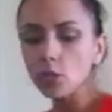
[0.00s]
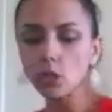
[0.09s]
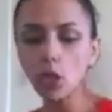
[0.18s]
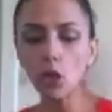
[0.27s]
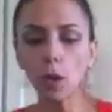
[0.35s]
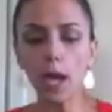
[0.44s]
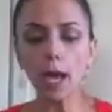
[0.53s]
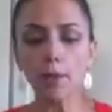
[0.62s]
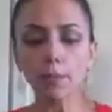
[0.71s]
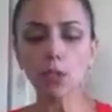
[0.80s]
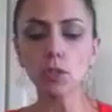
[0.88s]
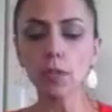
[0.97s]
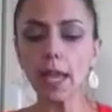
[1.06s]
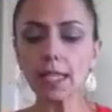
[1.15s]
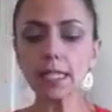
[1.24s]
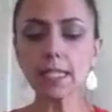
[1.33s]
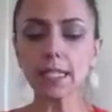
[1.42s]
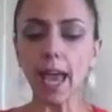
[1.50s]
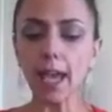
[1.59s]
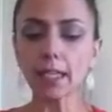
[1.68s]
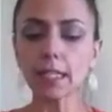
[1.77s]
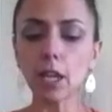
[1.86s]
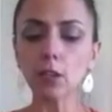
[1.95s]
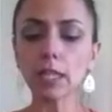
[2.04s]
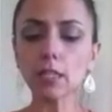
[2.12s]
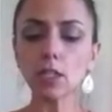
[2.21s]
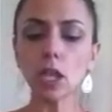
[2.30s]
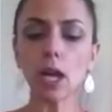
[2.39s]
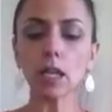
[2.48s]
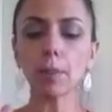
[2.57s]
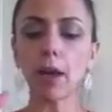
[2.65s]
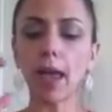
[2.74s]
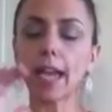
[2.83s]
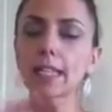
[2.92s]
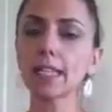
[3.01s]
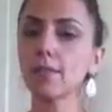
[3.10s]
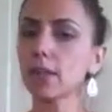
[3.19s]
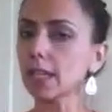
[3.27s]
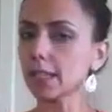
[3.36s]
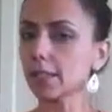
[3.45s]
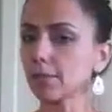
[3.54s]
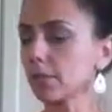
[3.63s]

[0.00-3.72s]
So, so that's snacks. Now let's talk about activities,